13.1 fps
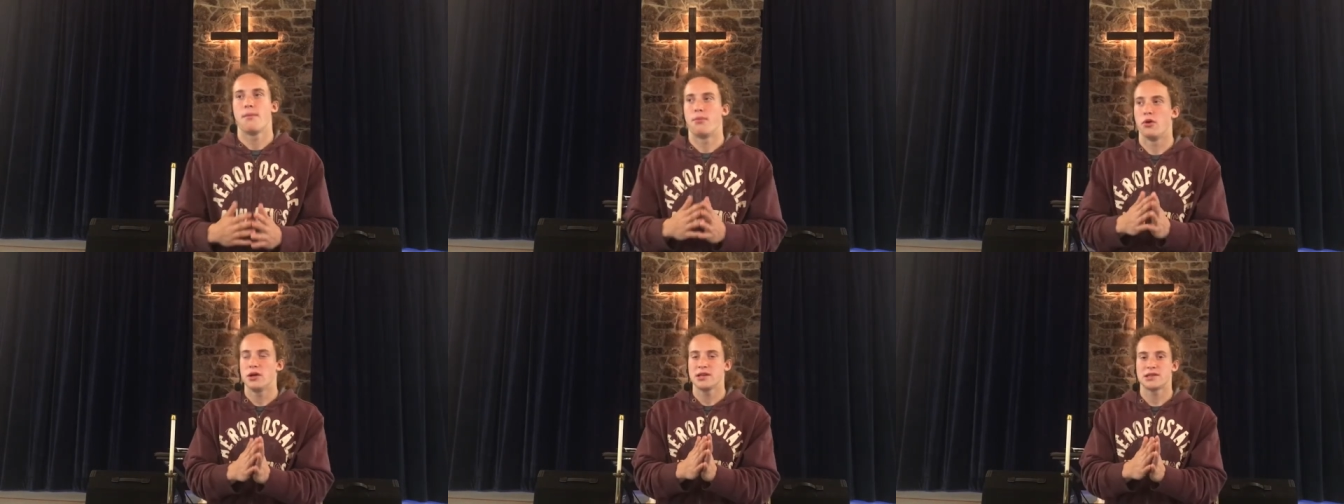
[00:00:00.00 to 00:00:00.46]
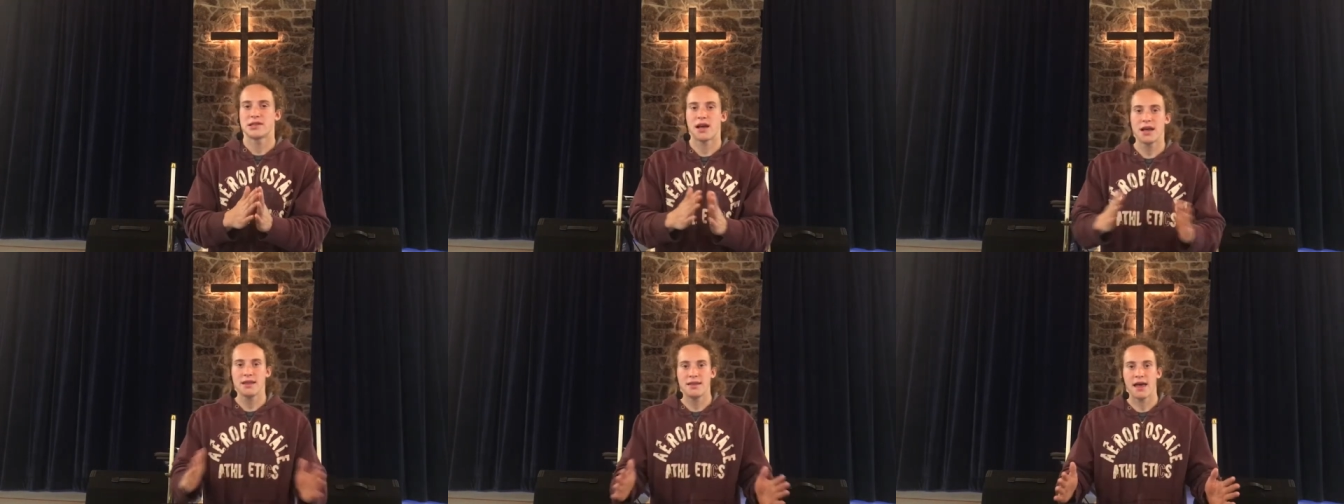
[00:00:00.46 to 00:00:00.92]
Put
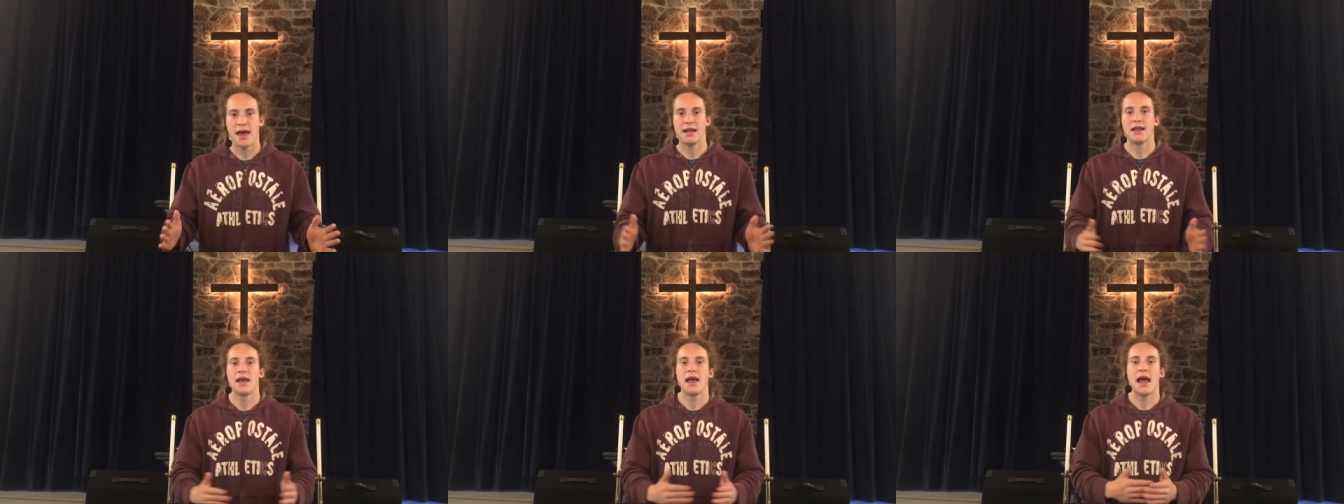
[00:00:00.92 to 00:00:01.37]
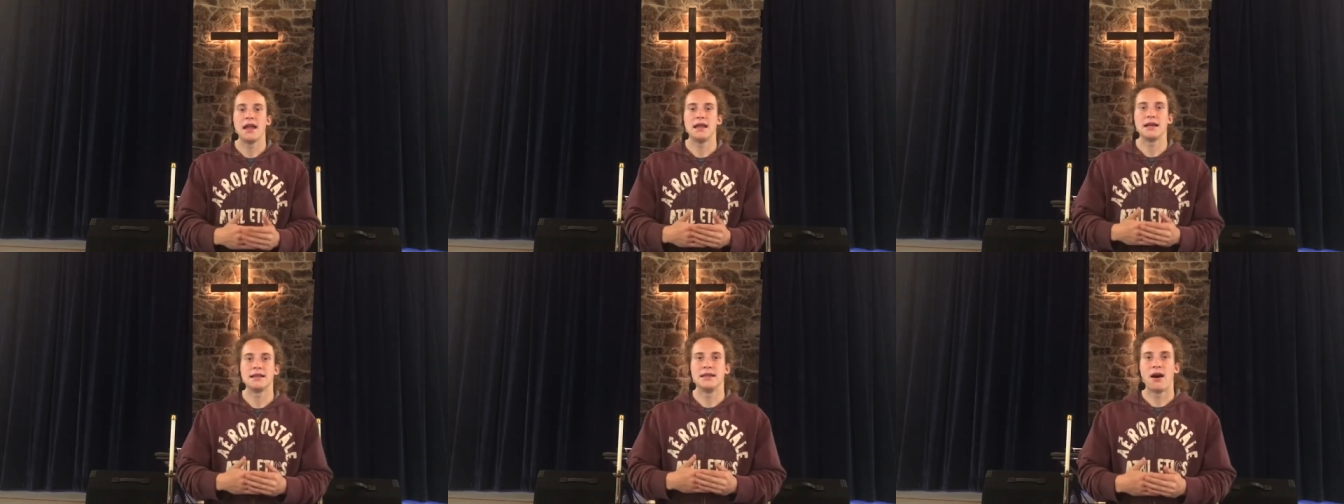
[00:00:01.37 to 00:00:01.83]
aside that and
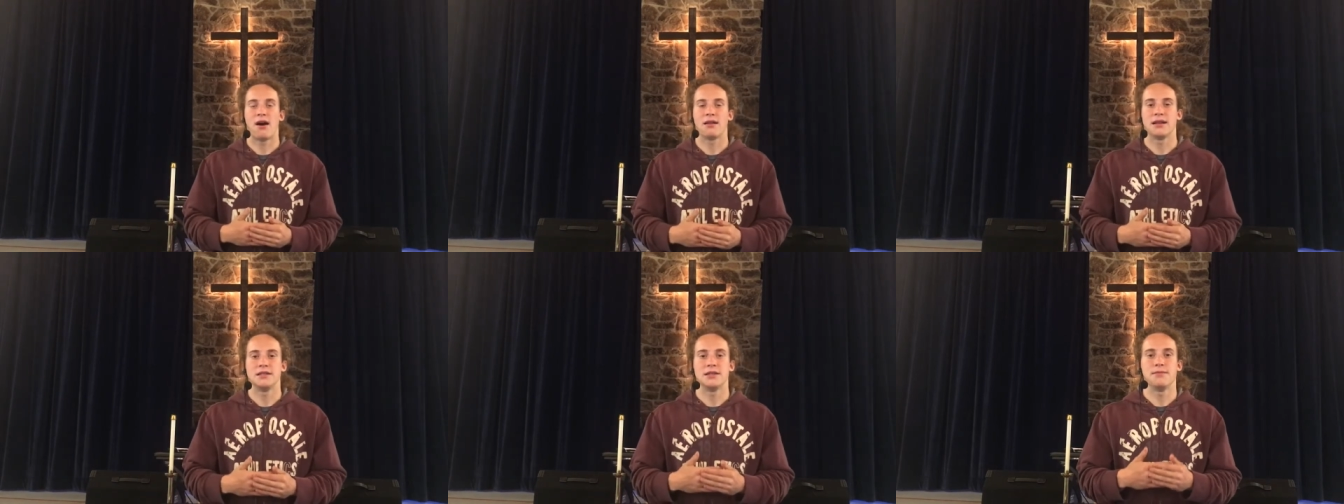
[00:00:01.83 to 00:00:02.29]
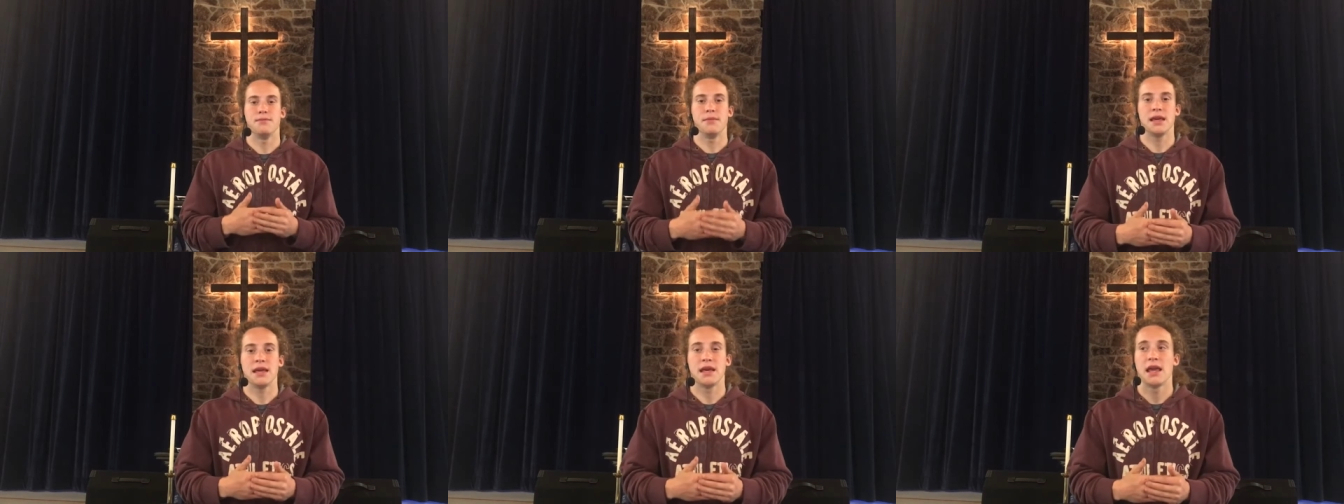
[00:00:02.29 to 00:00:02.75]
acknowledge
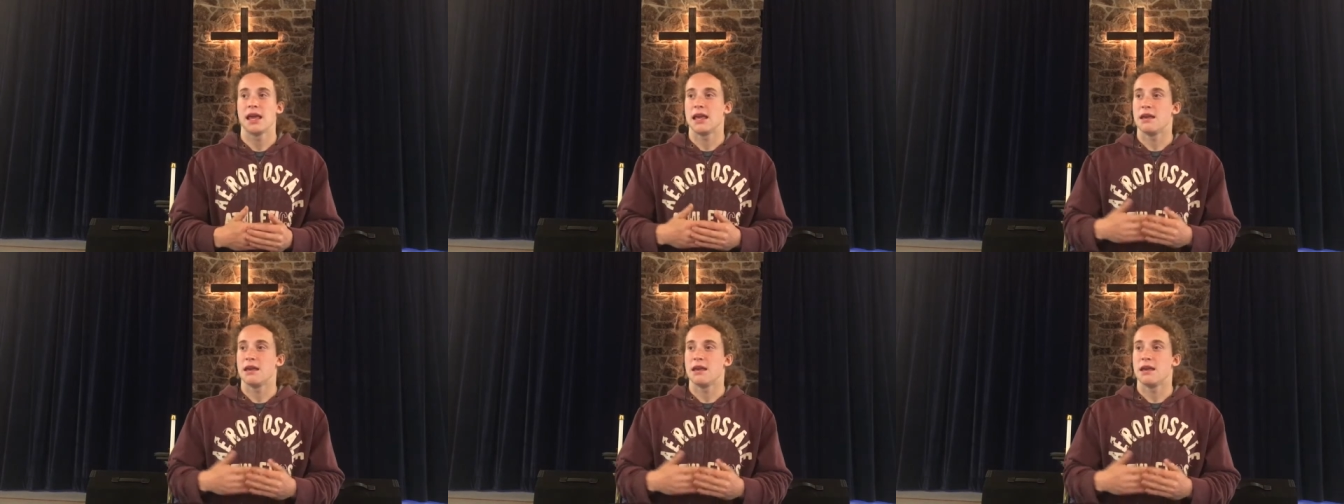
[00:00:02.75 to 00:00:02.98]
me.